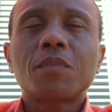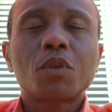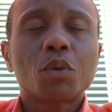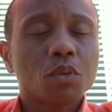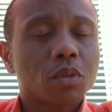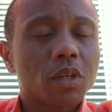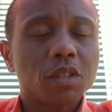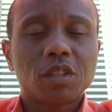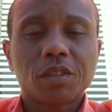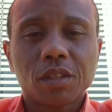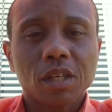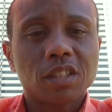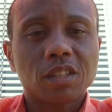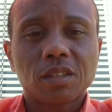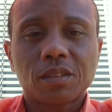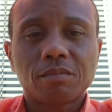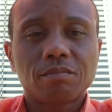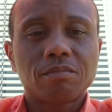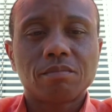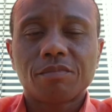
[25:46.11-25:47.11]

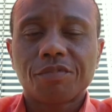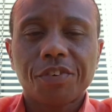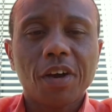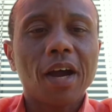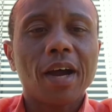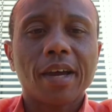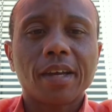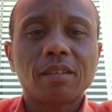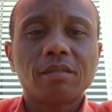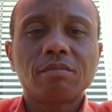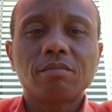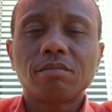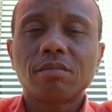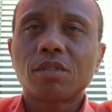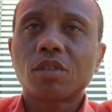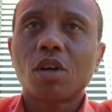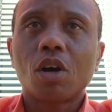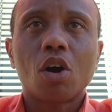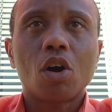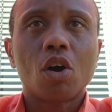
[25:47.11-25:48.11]
It's fine.
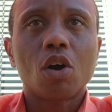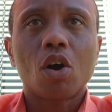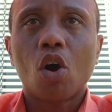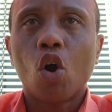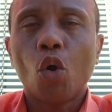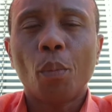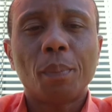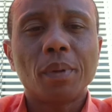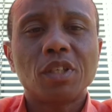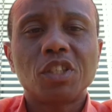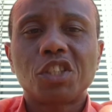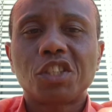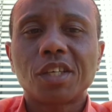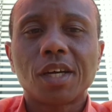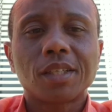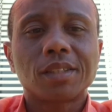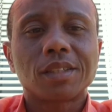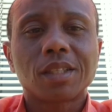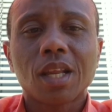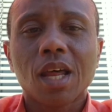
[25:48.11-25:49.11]
Open,
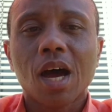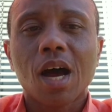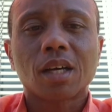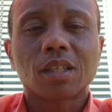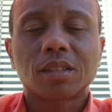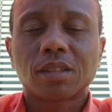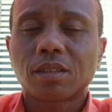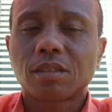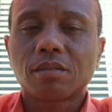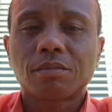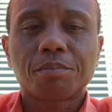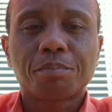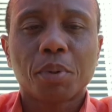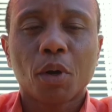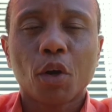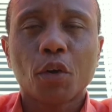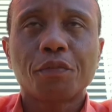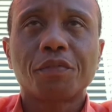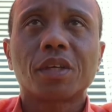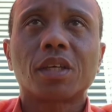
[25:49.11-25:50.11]
shuts, locks
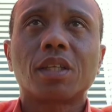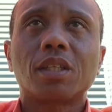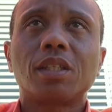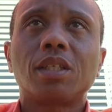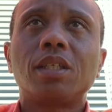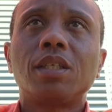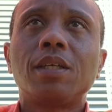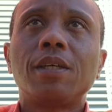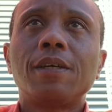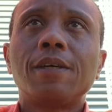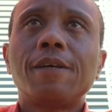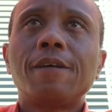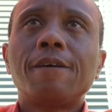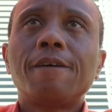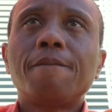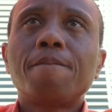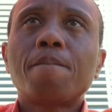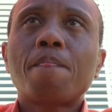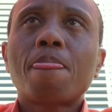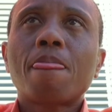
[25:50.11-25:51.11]
perfectly,
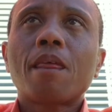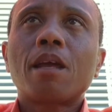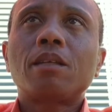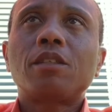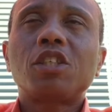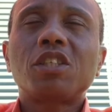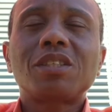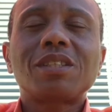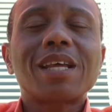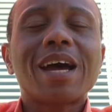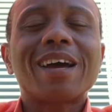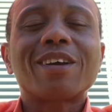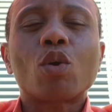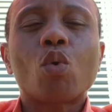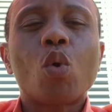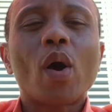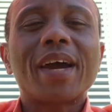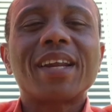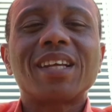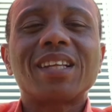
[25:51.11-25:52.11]
just
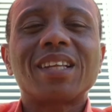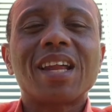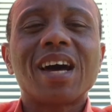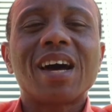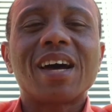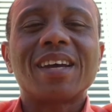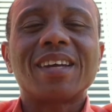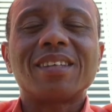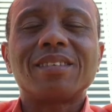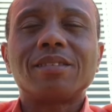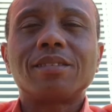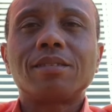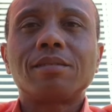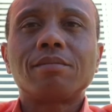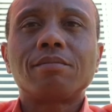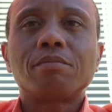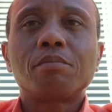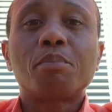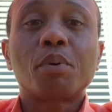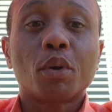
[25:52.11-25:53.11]
not quite aligned
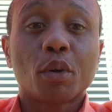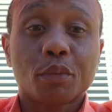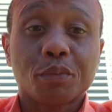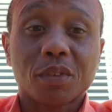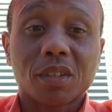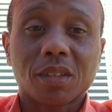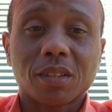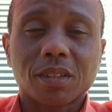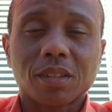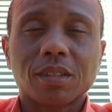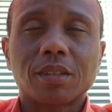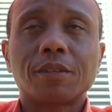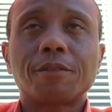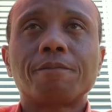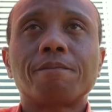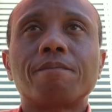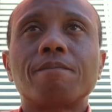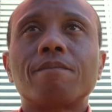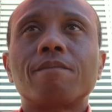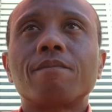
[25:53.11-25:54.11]
perfectly.
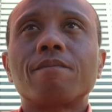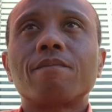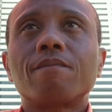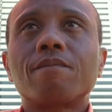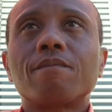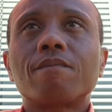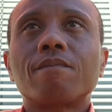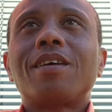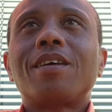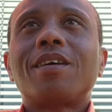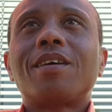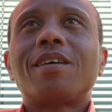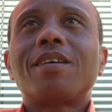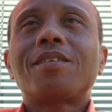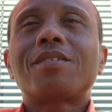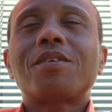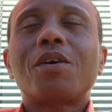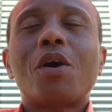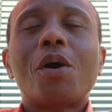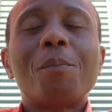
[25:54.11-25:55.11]

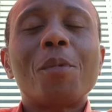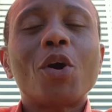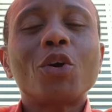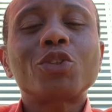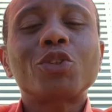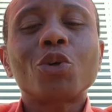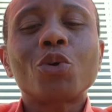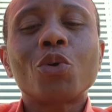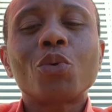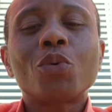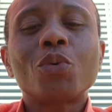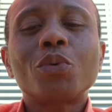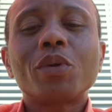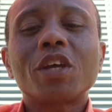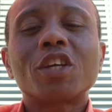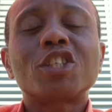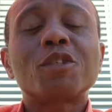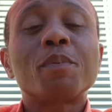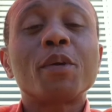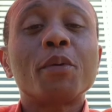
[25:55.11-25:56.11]
So I'm
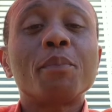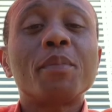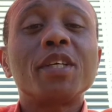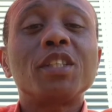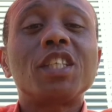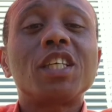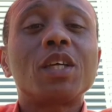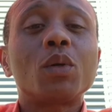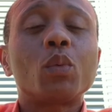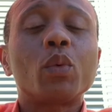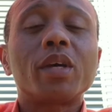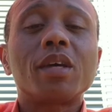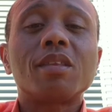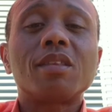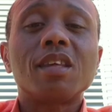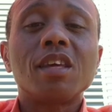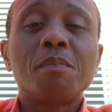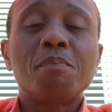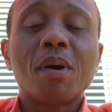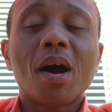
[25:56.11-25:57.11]
also experimenting
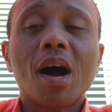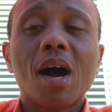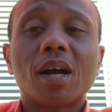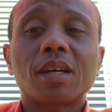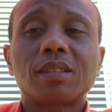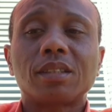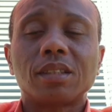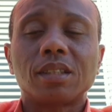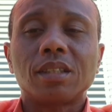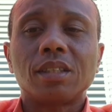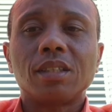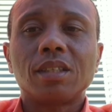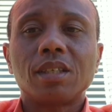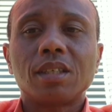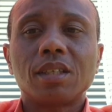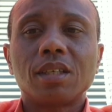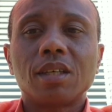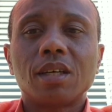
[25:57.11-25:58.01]
with epoxy.